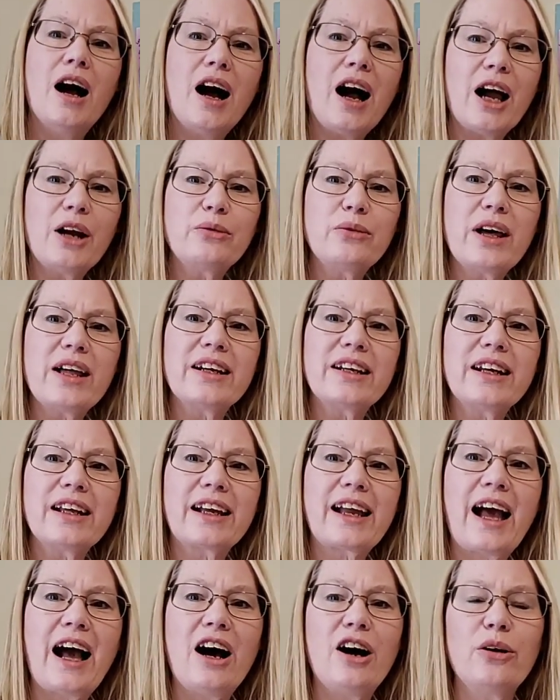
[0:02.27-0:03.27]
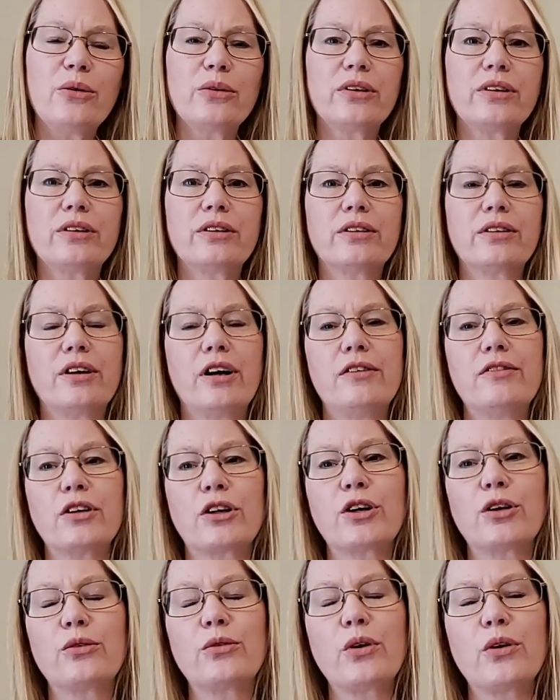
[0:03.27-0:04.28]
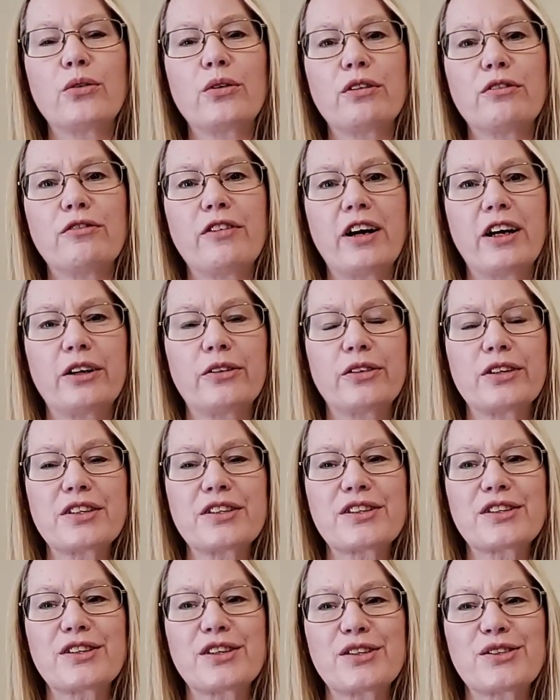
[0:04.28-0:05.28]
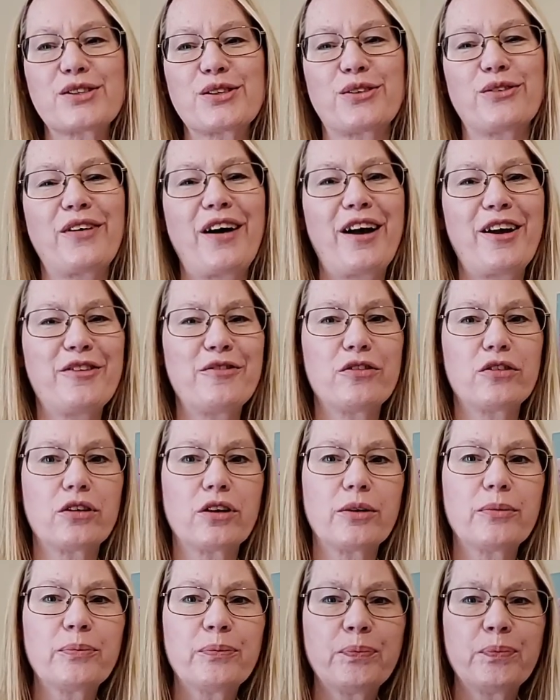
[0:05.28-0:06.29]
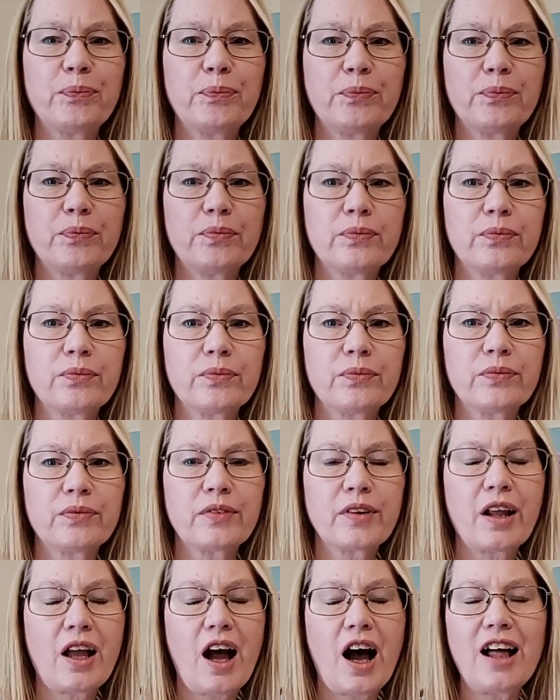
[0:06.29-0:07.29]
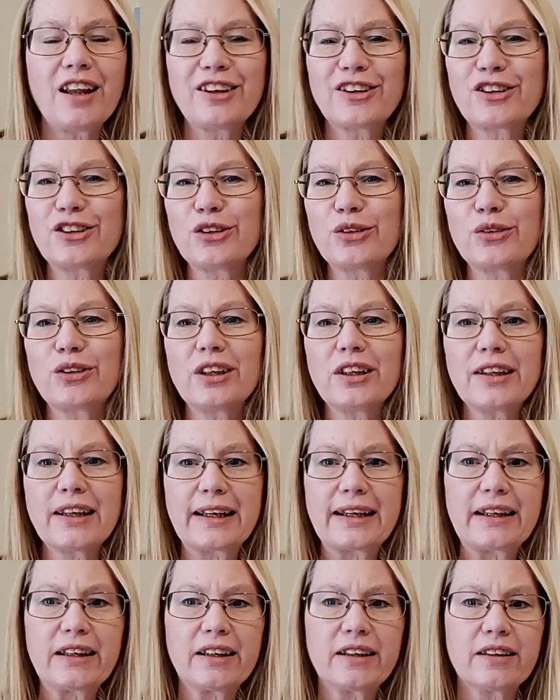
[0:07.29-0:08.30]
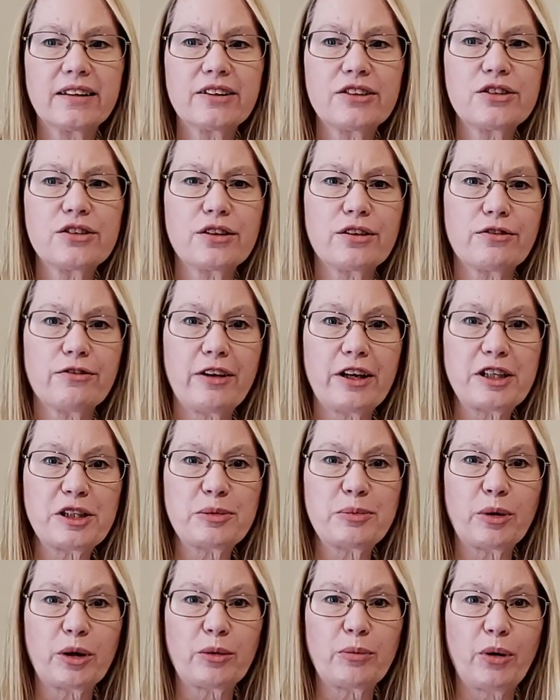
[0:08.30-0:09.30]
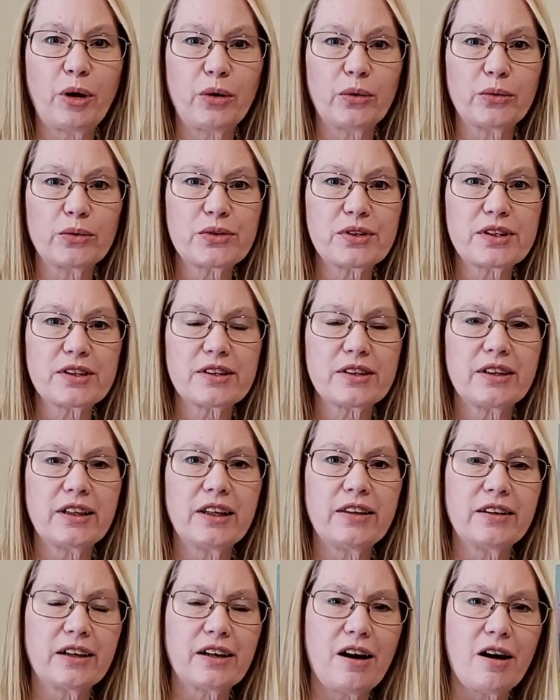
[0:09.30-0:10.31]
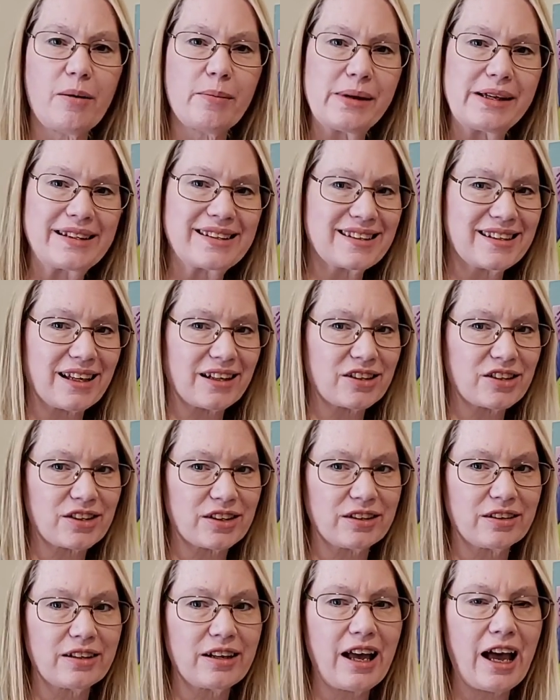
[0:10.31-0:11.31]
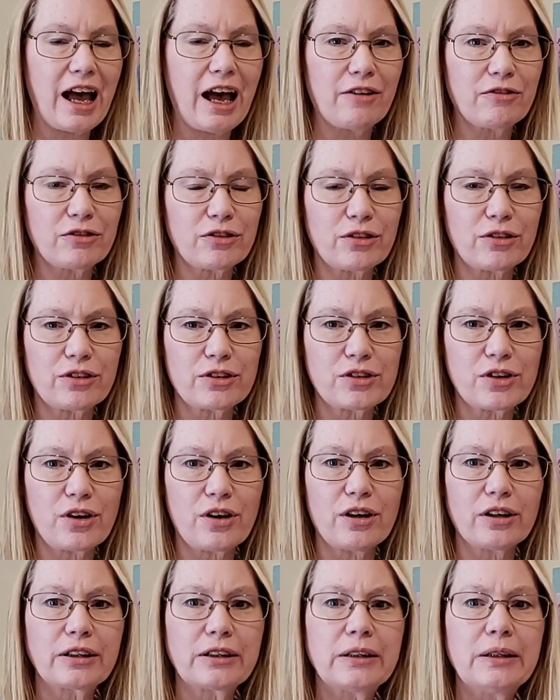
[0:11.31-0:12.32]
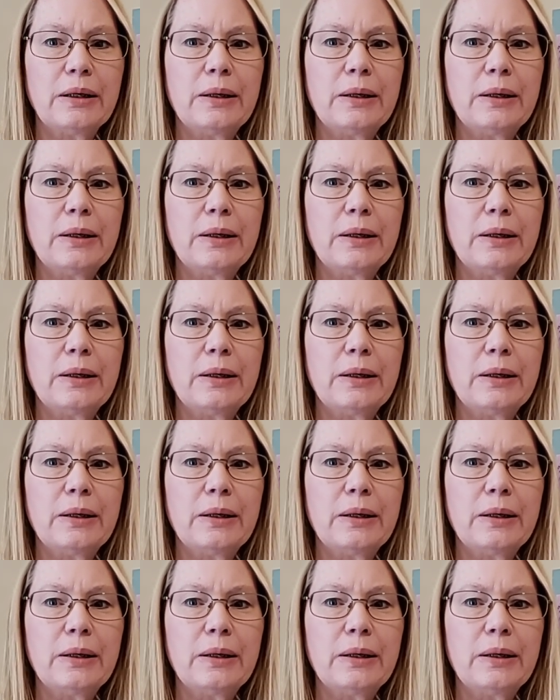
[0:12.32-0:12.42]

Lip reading: I read an account of a coronavirus survivor. I'll include the link to the Facebook post in the comments section after the talk.